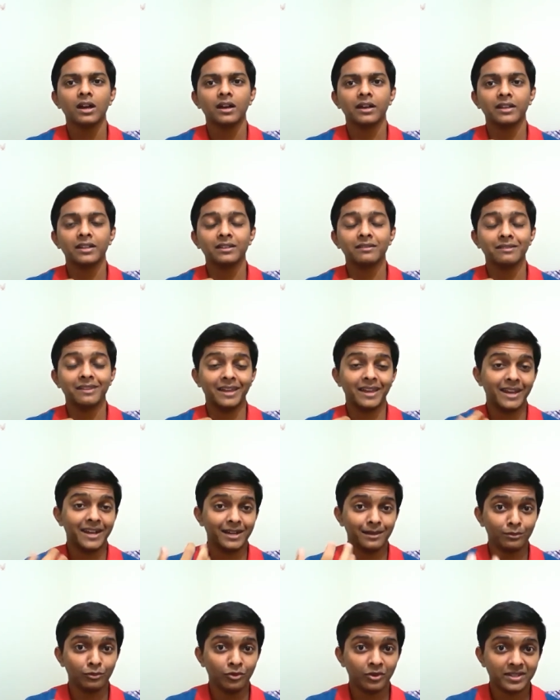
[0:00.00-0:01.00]
in
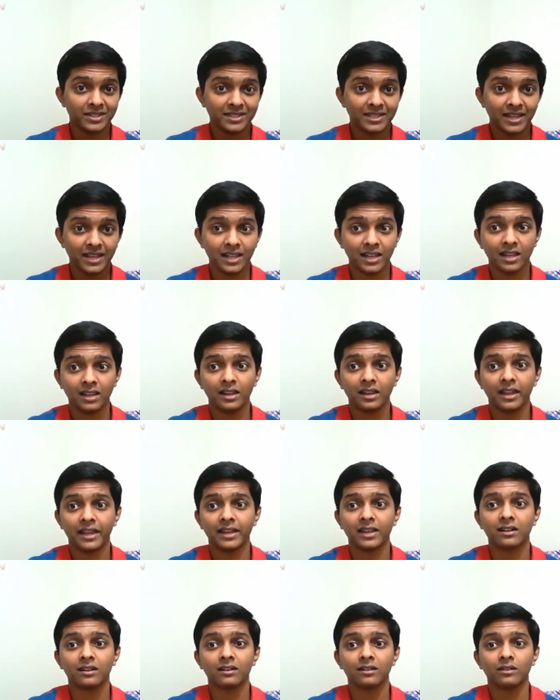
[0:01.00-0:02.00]
aws hell
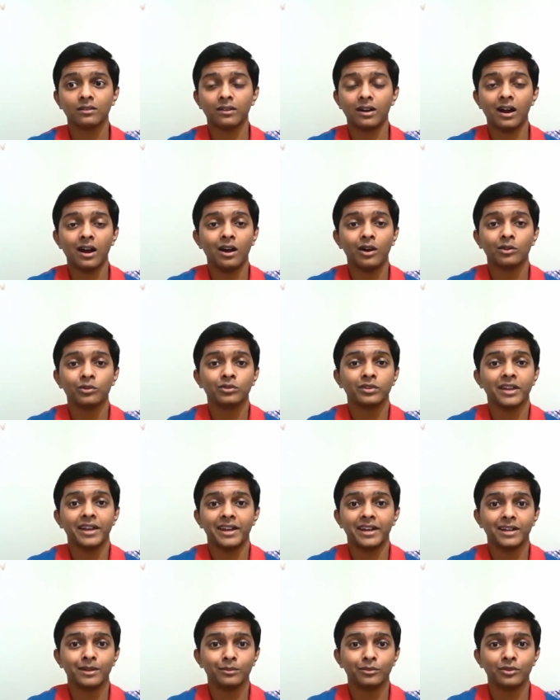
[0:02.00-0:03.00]
like how
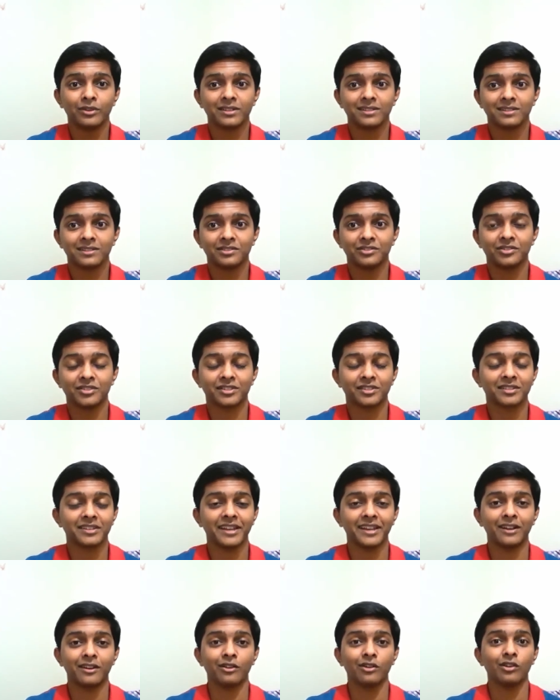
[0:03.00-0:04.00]
the aws is just
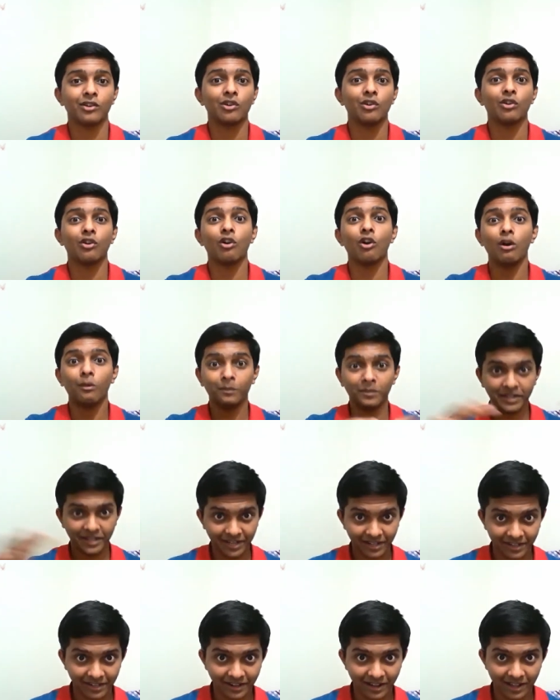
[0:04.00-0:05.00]
like
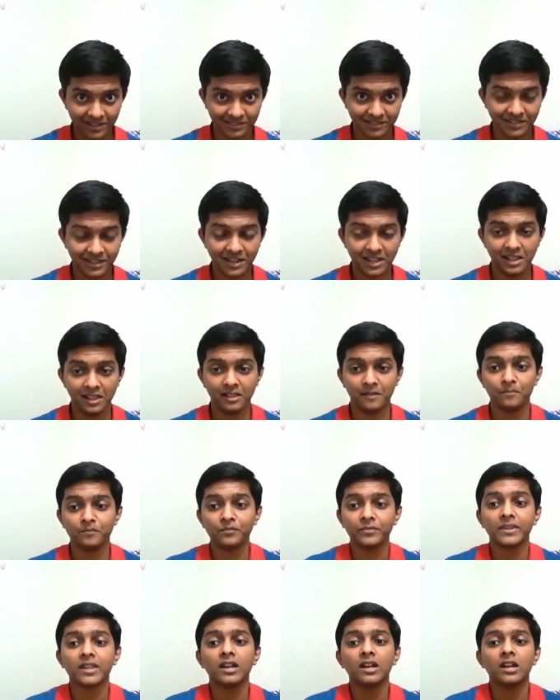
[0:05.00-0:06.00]
complicated as hell
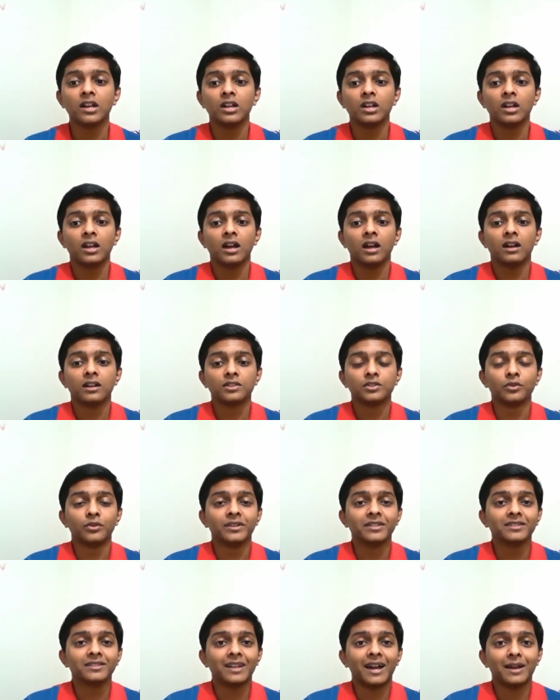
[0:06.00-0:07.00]
so
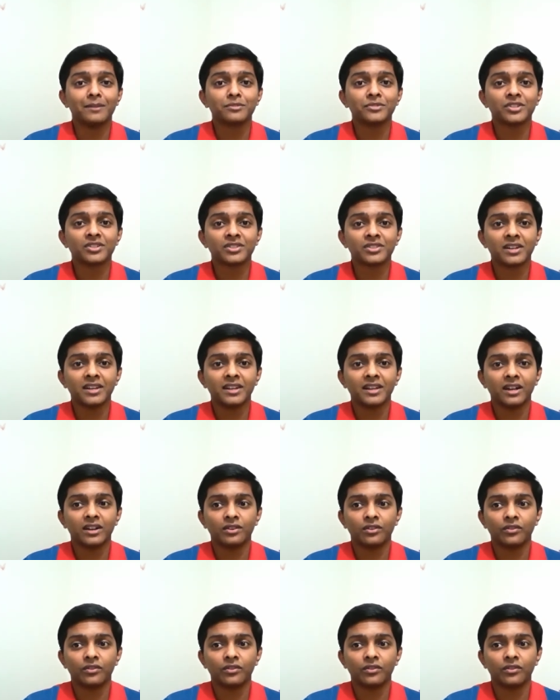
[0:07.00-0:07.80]
in, i'm just really kind